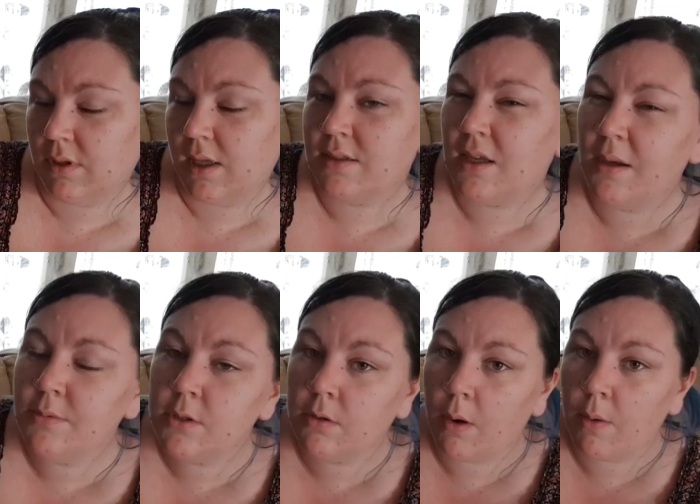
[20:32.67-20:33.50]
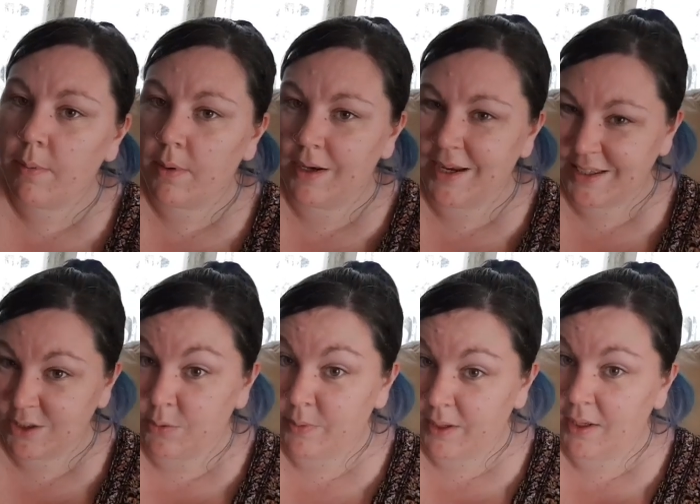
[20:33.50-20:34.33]
It's time to grow up a
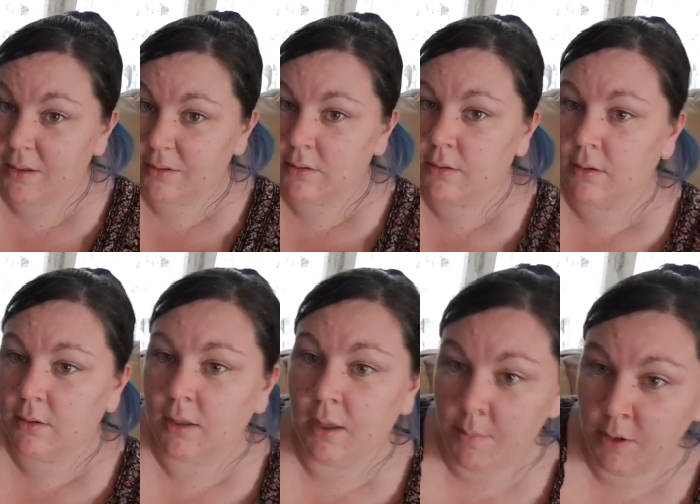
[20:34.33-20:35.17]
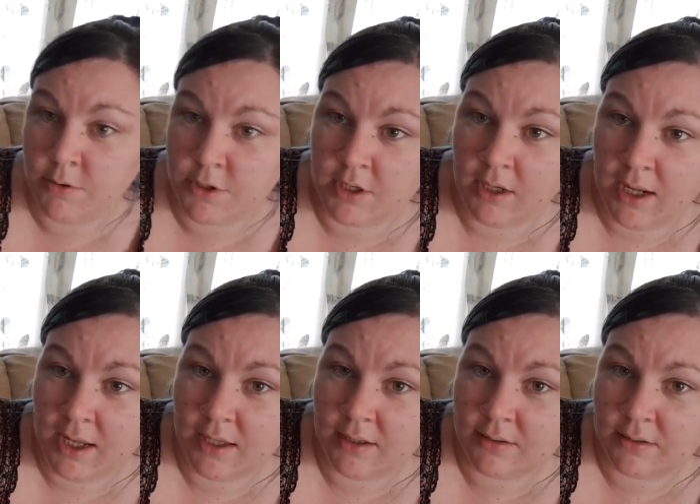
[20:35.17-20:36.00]
little bit emotionally.